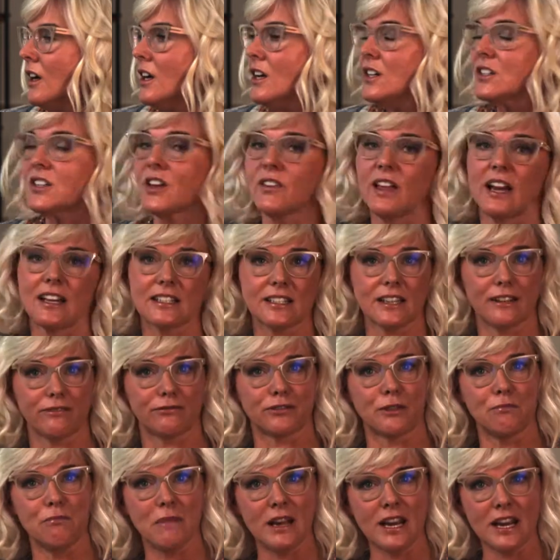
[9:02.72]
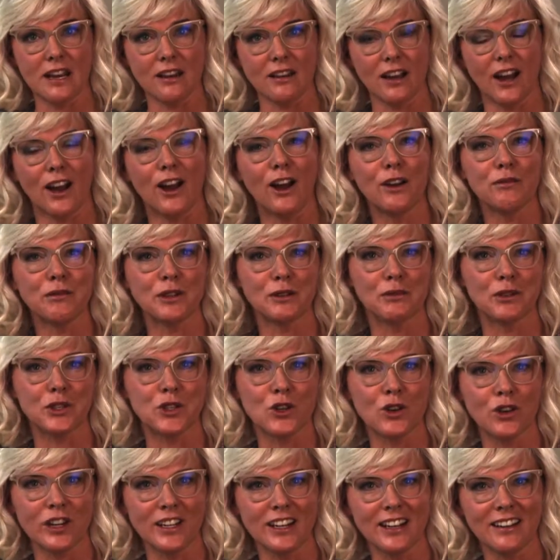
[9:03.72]
So that's it from me. I hope you
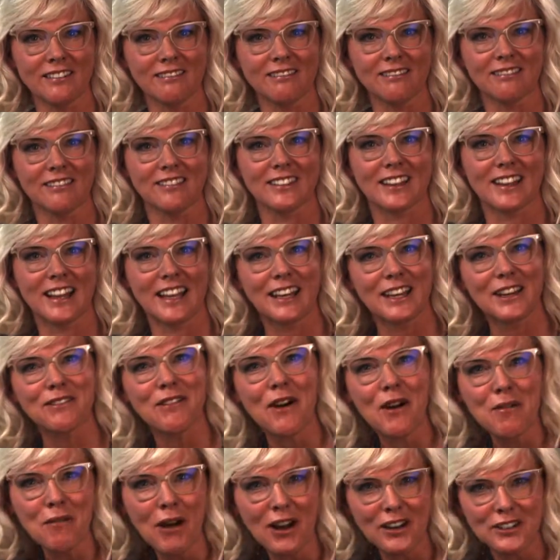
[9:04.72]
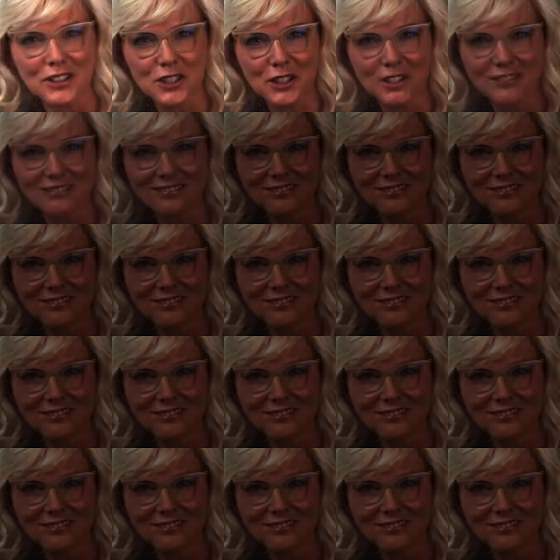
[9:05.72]
enjoyed it. Thank you very much.